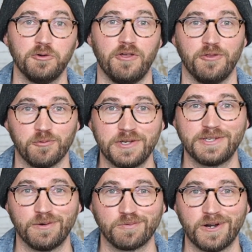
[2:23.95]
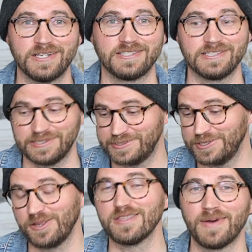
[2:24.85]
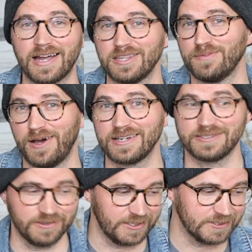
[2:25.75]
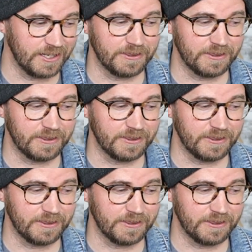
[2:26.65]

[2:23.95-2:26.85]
than the retail price that's listed on the back of the box and things